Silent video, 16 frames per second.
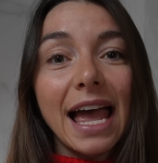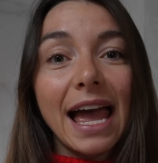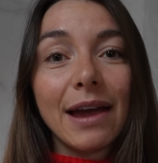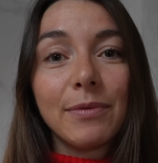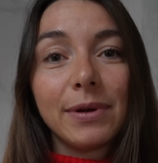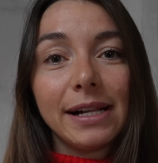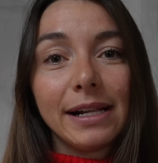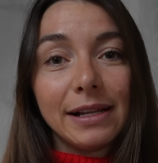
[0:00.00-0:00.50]
I
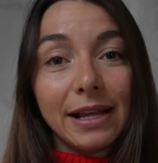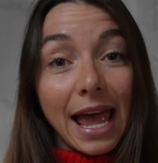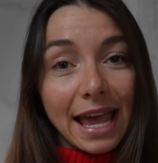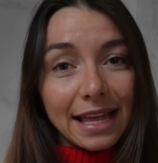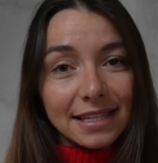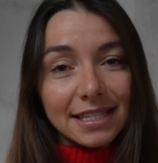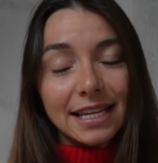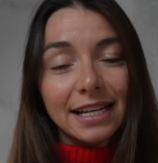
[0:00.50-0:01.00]
will
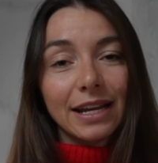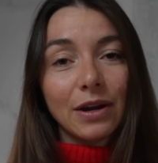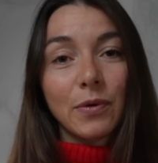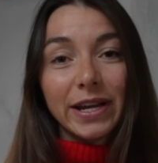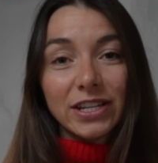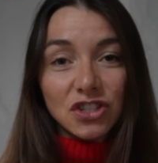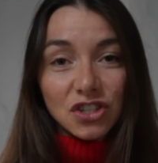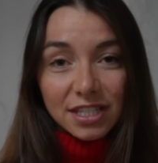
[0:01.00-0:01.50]
answer the
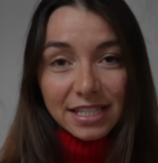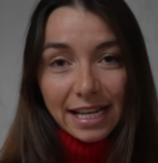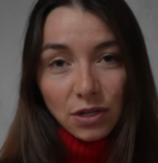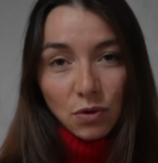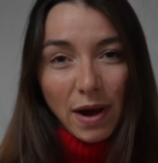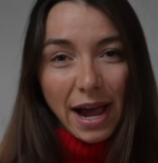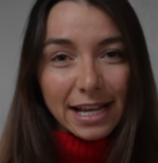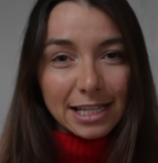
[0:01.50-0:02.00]
questions
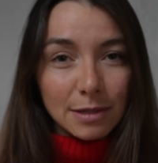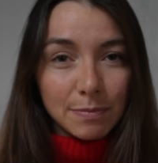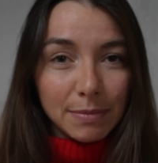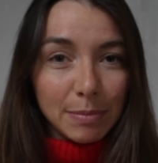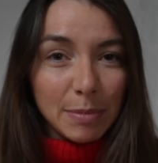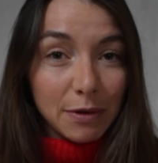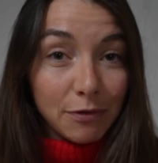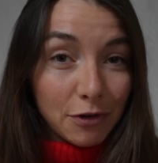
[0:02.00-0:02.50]
that you asked
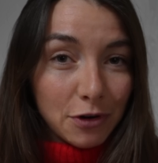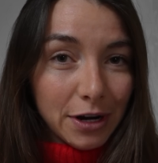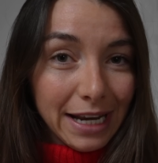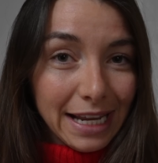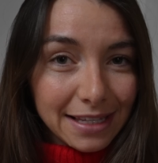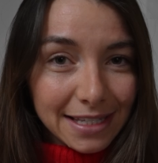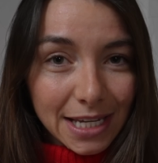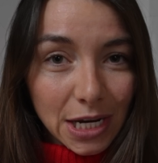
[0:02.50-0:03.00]
me before on
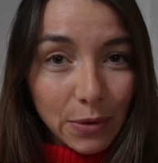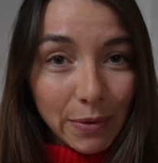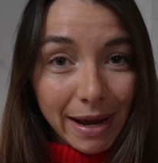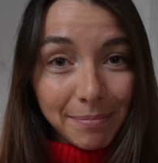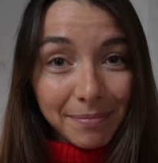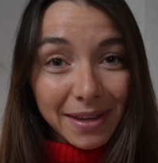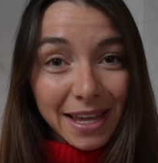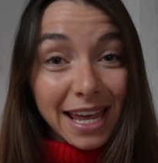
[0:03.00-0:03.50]

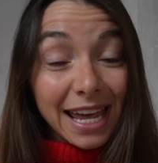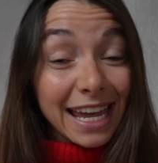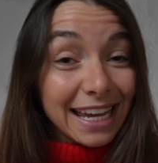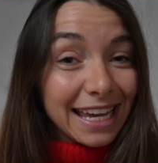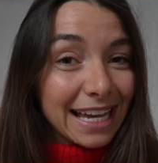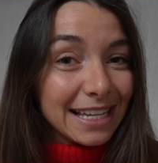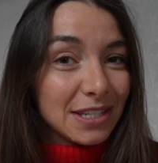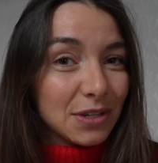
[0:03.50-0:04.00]
Instagram, in
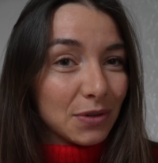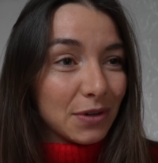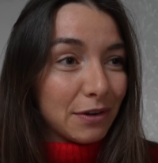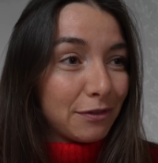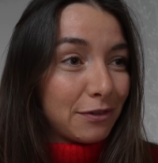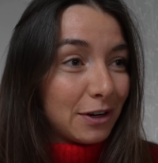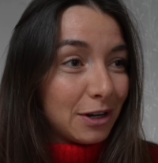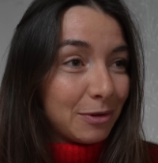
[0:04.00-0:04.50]
case you
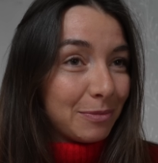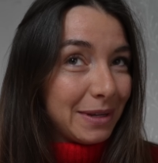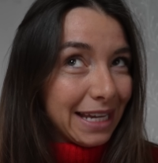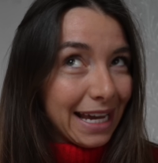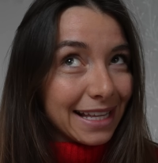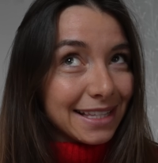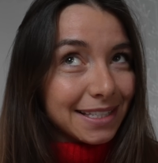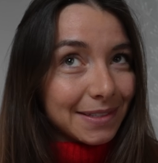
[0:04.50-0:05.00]
don't follow me
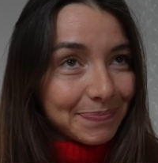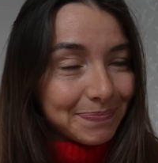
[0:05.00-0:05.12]
yet.